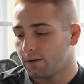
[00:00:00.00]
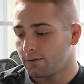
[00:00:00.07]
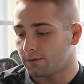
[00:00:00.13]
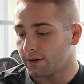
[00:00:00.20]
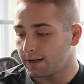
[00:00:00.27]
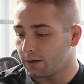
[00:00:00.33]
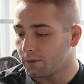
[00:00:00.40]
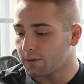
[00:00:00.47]

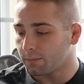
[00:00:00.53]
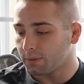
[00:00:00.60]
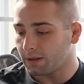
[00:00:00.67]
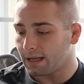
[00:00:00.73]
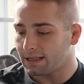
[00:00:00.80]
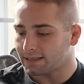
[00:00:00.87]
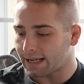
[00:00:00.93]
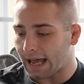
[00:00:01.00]
"For I know the
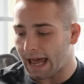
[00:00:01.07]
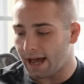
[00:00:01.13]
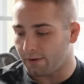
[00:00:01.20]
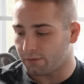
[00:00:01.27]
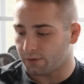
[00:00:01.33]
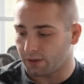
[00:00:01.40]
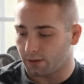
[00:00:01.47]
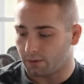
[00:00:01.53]
plans I
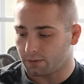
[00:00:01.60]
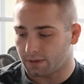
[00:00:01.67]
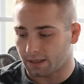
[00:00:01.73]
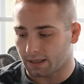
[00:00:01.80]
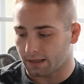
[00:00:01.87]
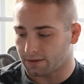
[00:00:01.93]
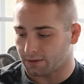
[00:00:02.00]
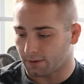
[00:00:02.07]
have for you,
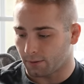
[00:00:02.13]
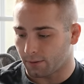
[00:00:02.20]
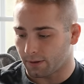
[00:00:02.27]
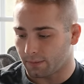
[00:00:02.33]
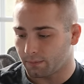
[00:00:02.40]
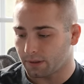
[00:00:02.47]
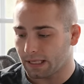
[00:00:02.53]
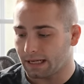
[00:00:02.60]
declares the
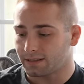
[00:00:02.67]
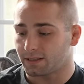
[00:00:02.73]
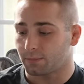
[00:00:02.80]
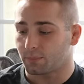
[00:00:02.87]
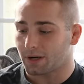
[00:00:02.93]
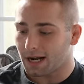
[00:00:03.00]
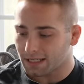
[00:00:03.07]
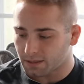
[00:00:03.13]
Lord. Plans to
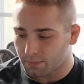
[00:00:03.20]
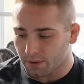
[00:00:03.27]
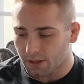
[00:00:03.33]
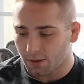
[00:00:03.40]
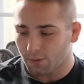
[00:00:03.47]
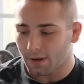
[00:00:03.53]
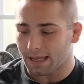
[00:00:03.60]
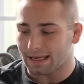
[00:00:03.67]
prosper
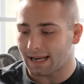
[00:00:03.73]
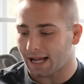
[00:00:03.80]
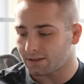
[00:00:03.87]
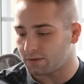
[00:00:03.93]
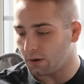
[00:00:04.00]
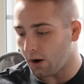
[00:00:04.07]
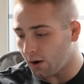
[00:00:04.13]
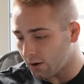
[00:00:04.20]
you and
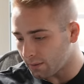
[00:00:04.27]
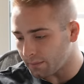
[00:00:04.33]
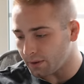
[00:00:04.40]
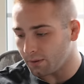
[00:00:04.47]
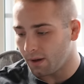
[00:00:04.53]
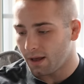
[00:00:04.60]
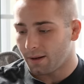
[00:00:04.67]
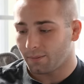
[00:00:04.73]
not to harm
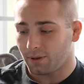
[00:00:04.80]
you.